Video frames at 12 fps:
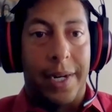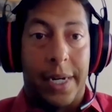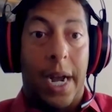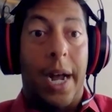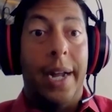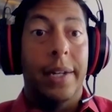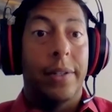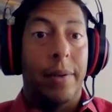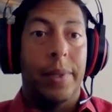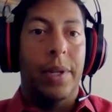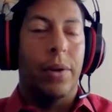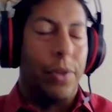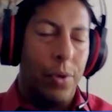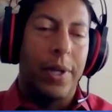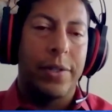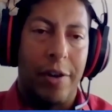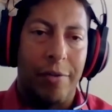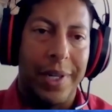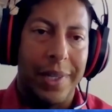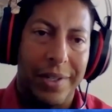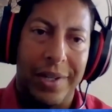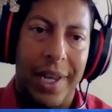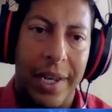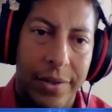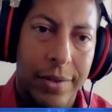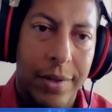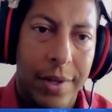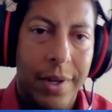guide or the US government in this case.